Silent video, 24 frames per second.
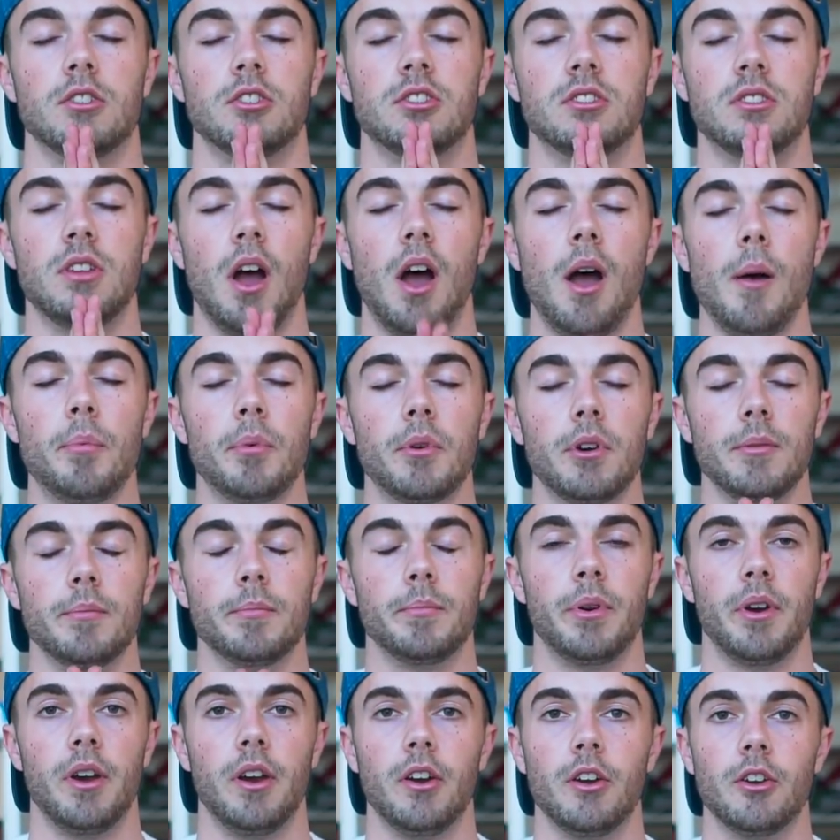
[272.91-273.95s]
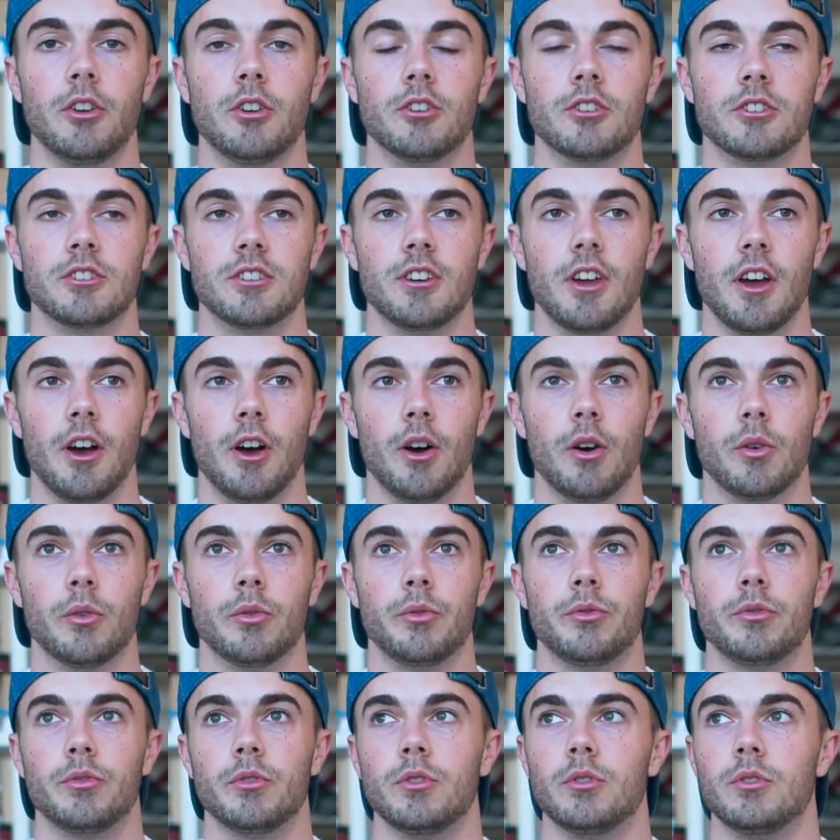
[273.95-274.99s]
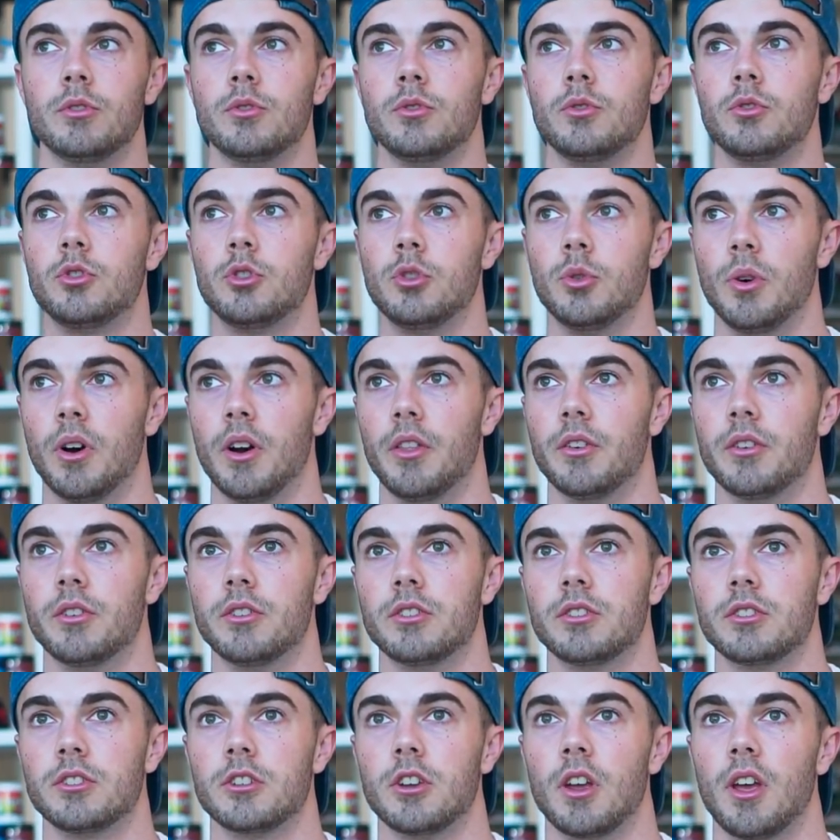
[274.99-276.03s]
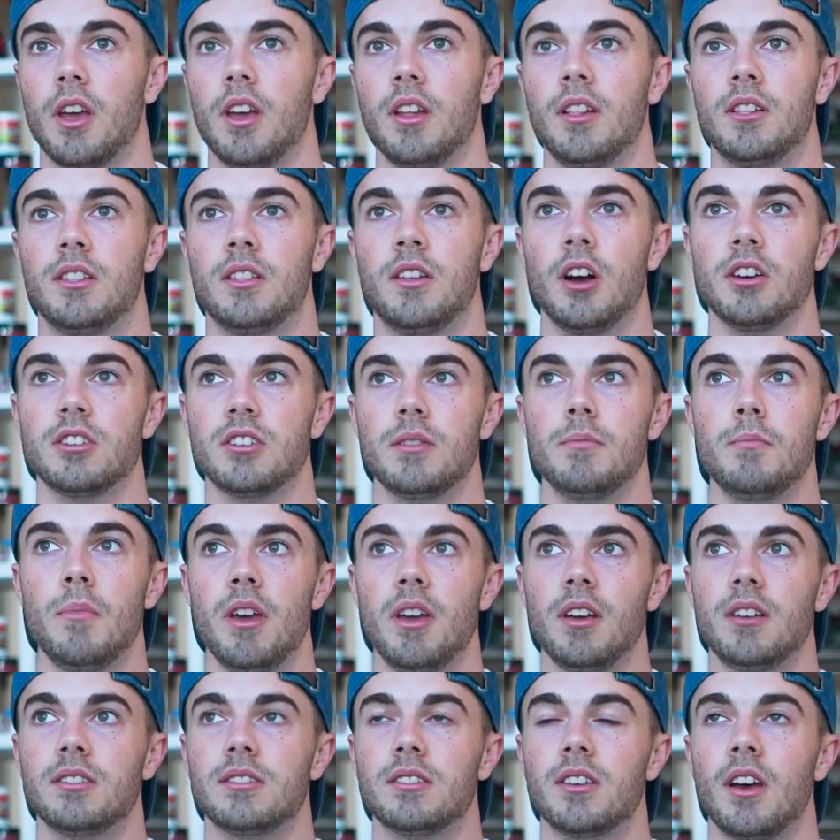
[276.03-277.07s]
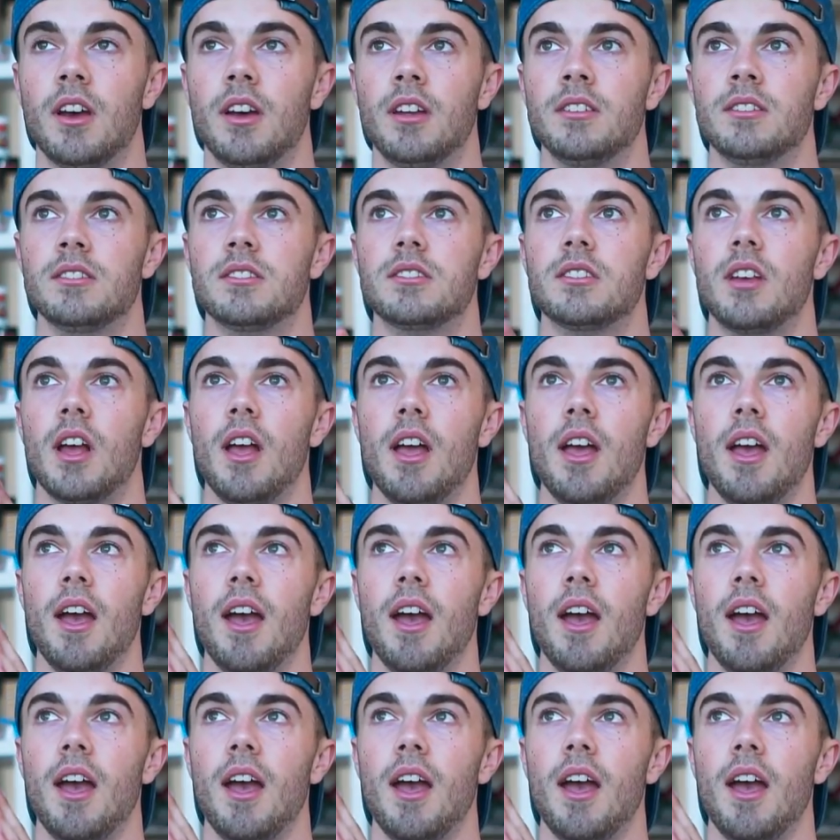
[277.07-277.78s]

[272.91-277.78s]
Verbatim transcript: stop comparing yourself to others. It doesn't make sense.